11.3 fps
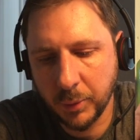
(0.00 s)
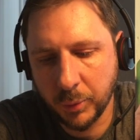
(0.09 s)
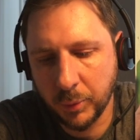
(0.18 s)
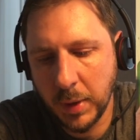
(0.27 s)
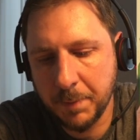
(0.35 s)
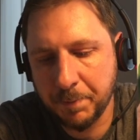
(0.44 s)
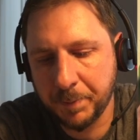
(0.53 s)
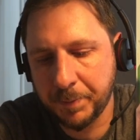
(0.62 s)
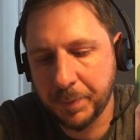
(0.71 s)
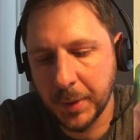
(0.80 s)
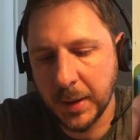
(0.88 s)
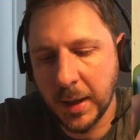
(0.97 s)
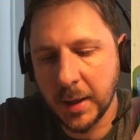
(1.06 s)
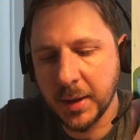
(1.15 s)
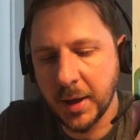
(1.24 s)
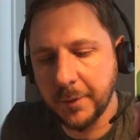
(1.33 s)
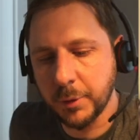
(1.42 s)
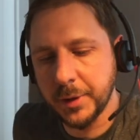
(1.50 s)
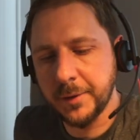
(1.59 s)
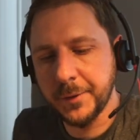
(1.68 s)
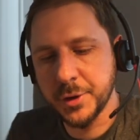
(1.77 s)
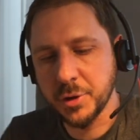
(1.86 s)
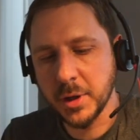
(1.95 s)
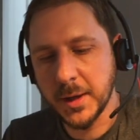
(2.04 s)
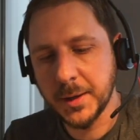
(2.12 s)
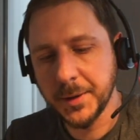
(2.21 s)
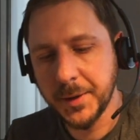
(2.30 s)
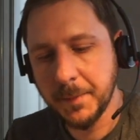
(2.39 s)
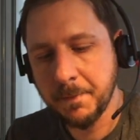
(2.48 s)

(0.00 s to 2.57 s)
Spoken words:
Reap. Archive 1 adventure card.